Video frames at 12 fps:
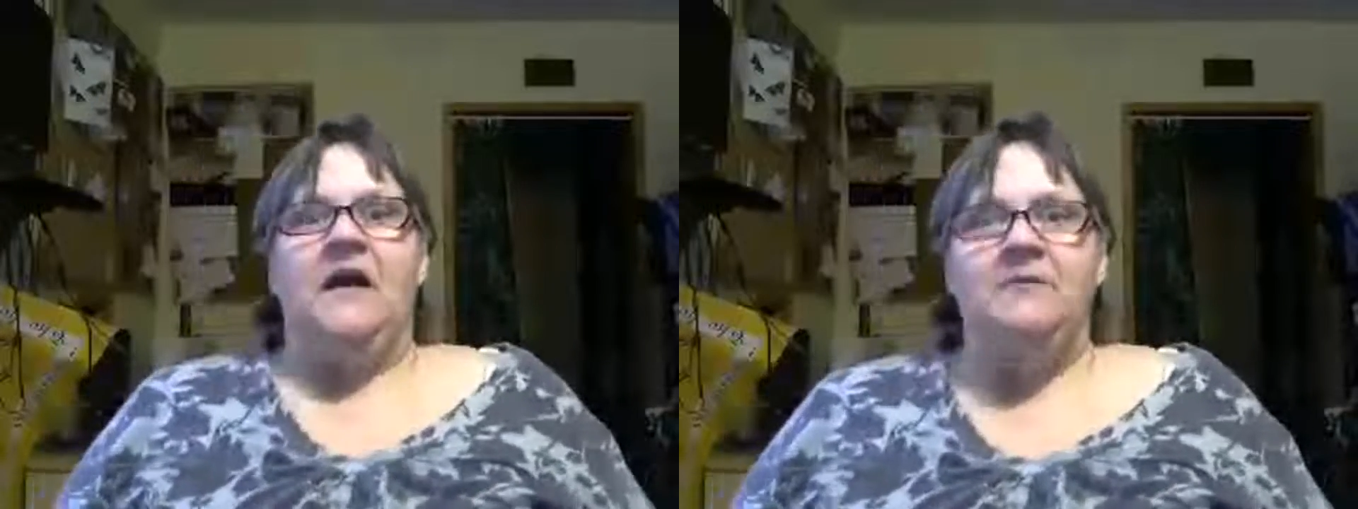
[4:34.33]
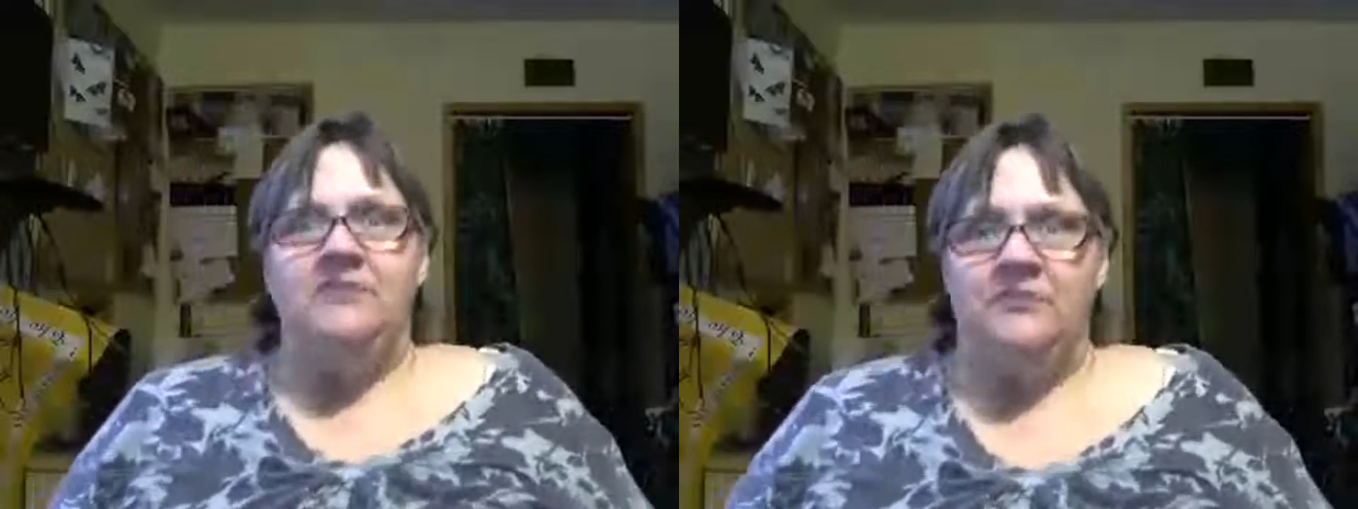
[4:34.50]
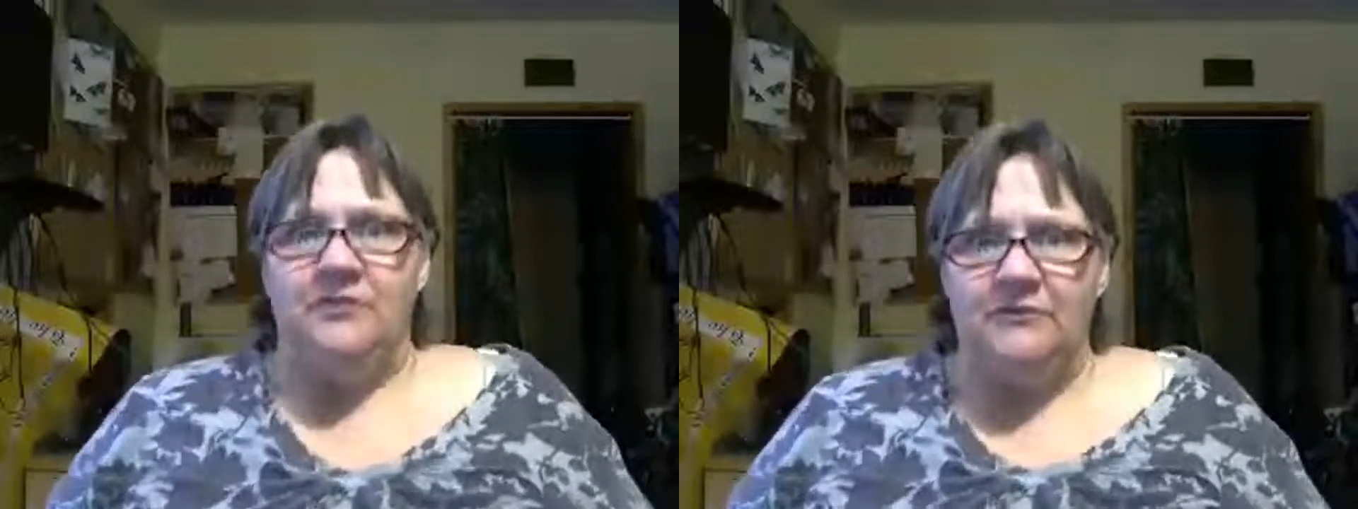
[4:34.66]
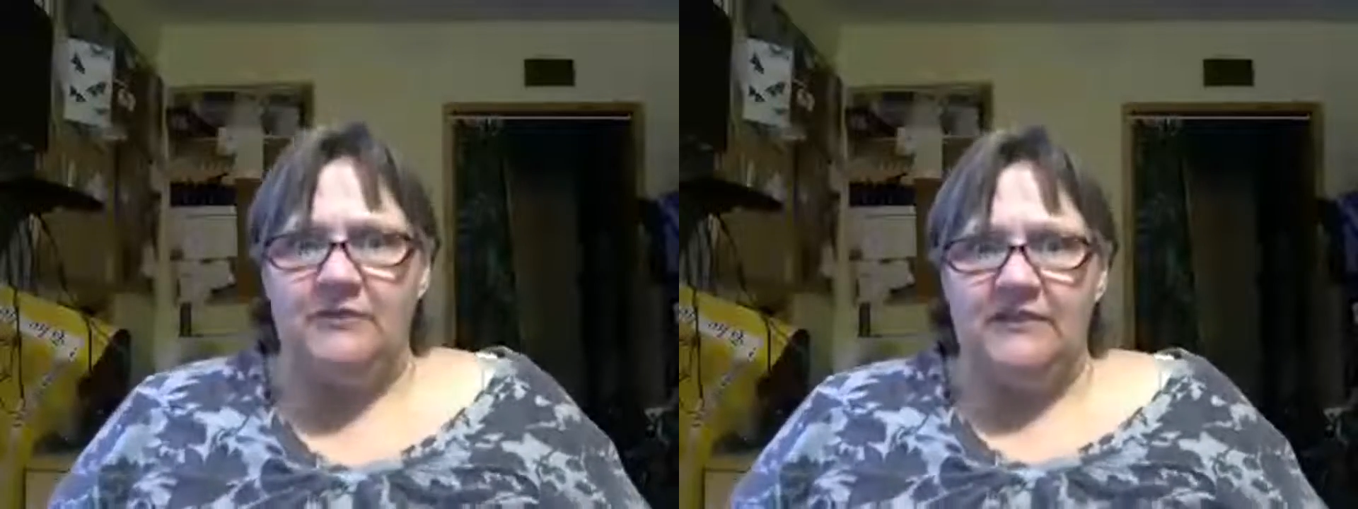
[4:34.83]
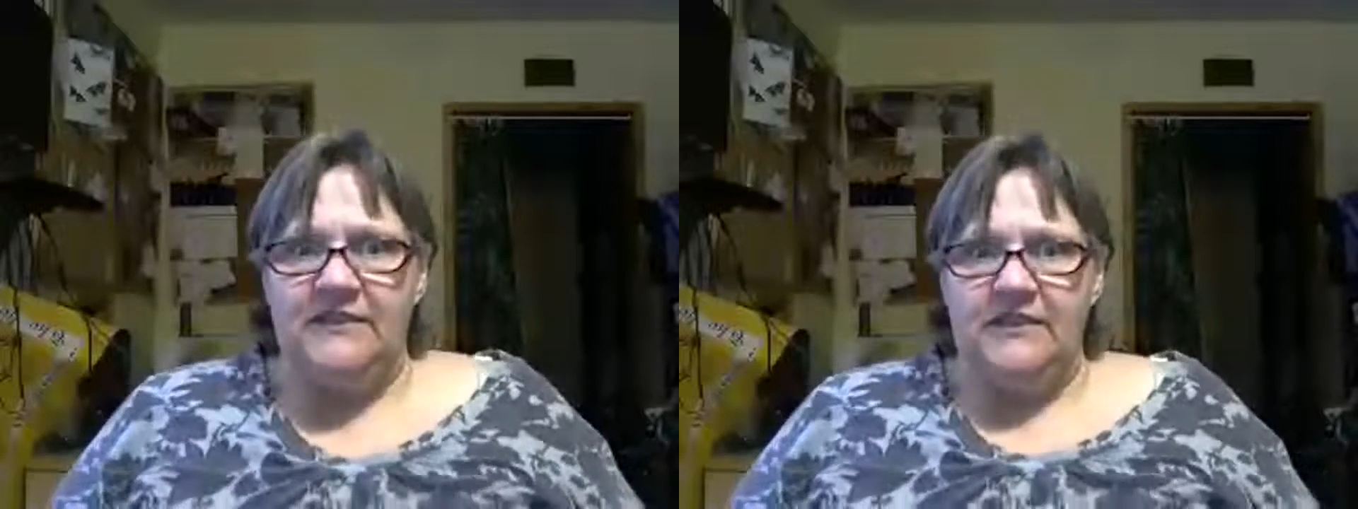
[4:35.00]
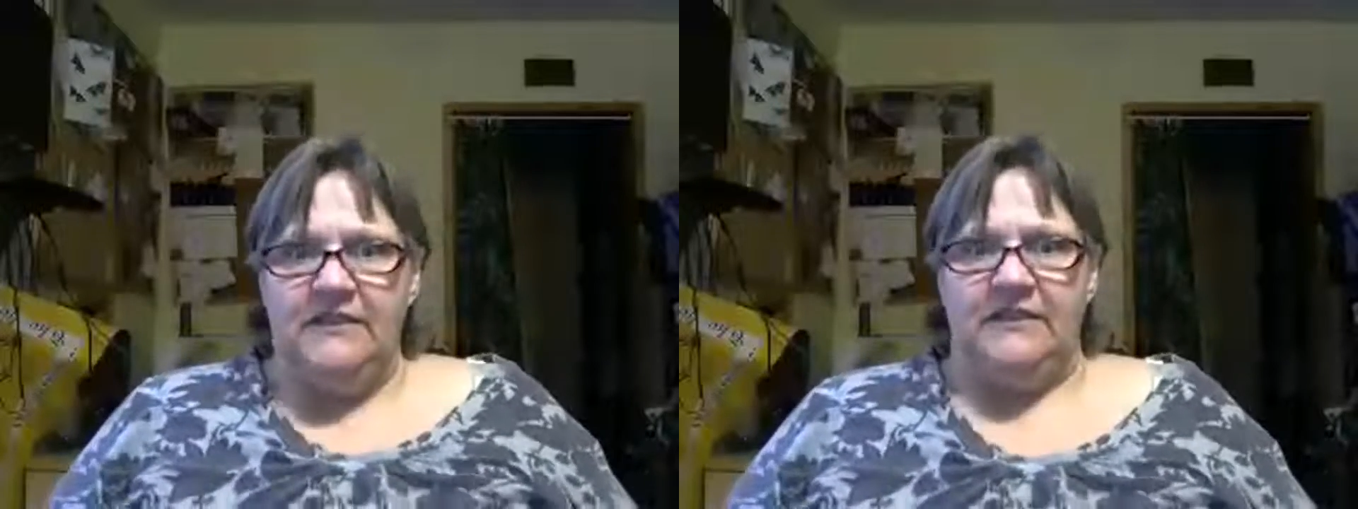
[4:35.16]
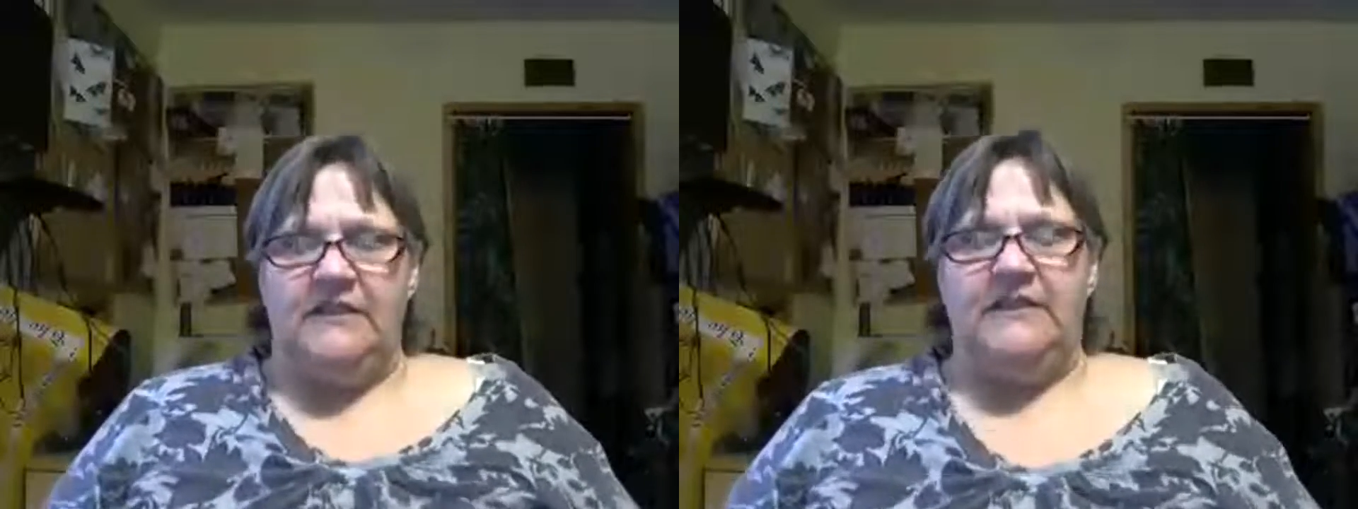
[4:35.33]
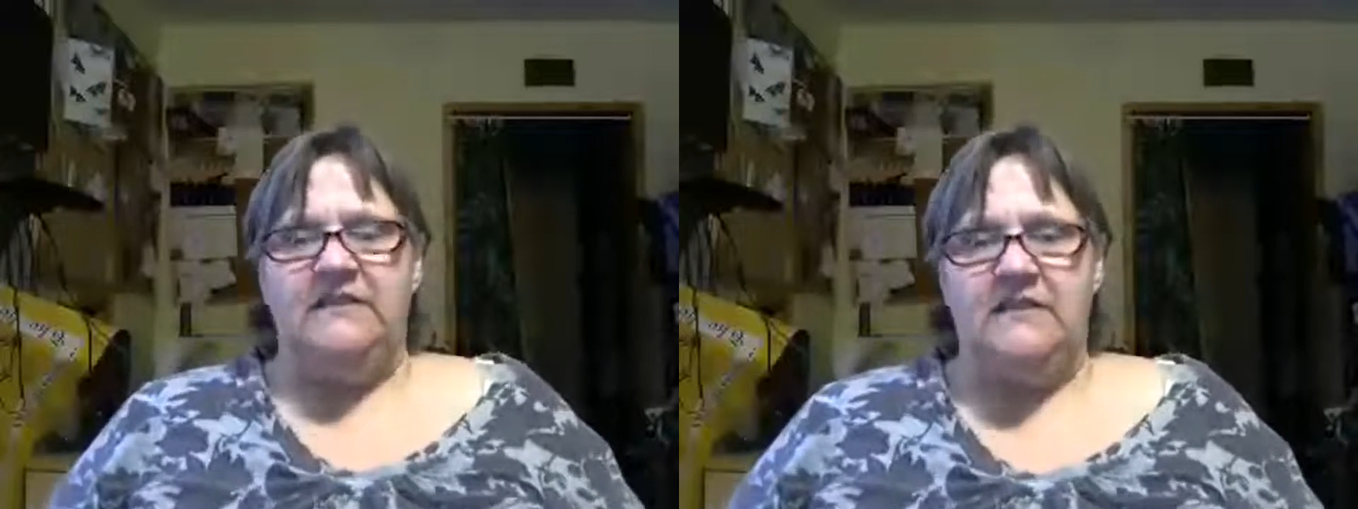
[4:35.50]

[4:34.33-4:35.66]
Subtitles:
I'm doing really good.